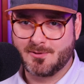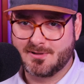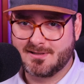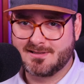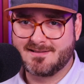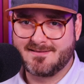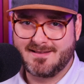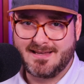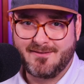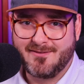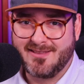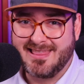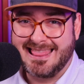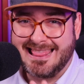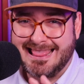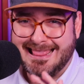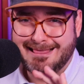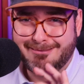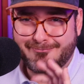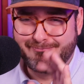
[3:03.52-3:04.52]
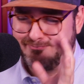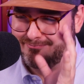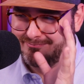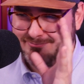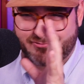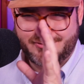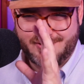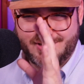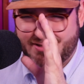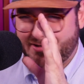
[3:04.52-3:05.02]
would even
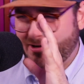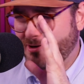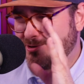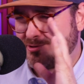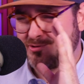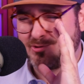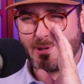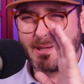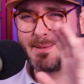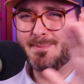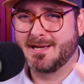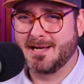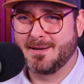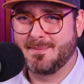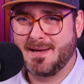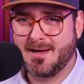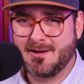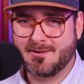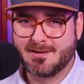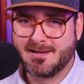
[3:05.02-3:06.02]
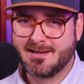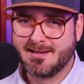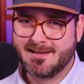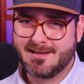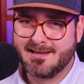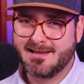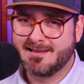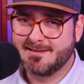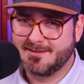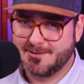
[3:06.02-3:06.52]
start dreaming about
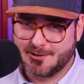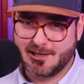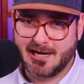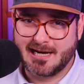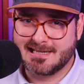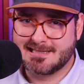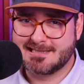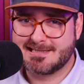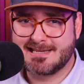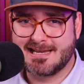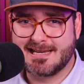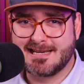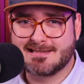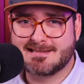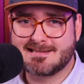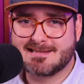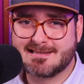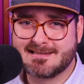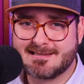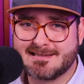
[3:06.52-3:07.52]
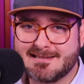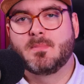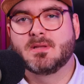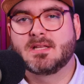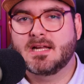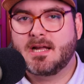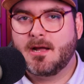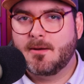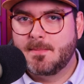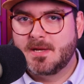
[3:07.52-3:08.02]
in the United States. But
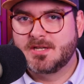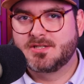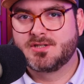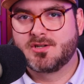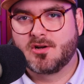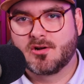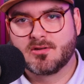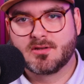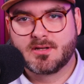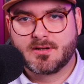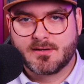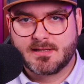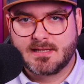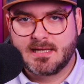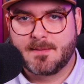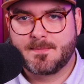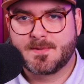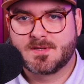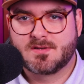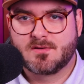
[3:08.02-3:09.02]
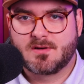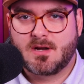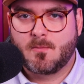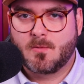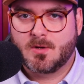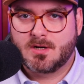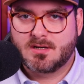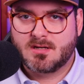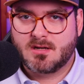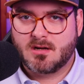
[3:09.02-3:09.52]
like I mentioned earlier in the episode, I
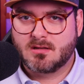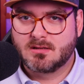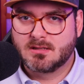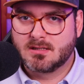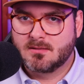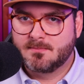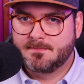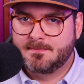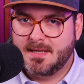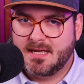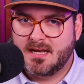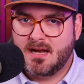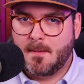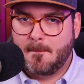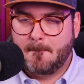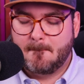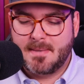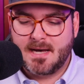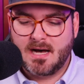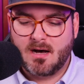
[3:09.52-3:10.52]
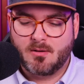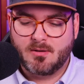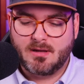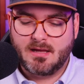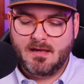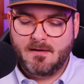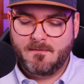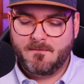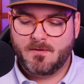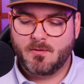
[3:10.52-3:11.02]
want to talk a little bit about
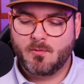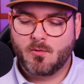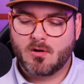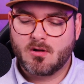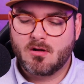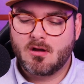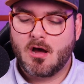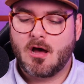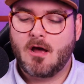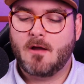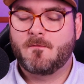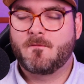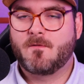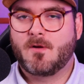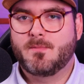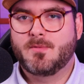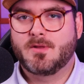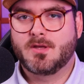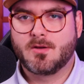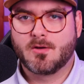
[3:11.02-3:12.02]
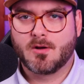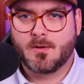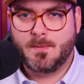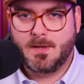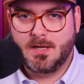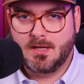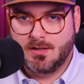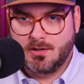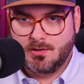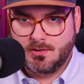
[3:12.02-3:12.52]
if you are not from the
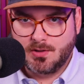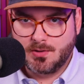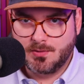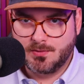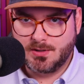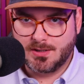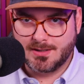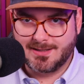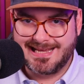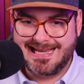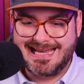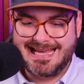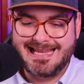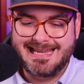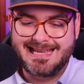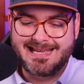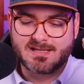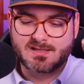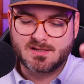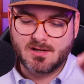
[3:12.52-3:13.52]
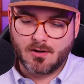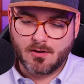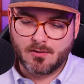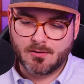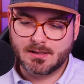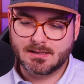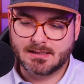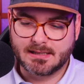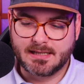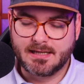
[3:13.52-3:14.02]
European Union. It is
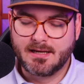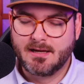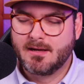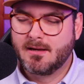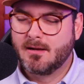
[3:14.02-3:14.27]
currently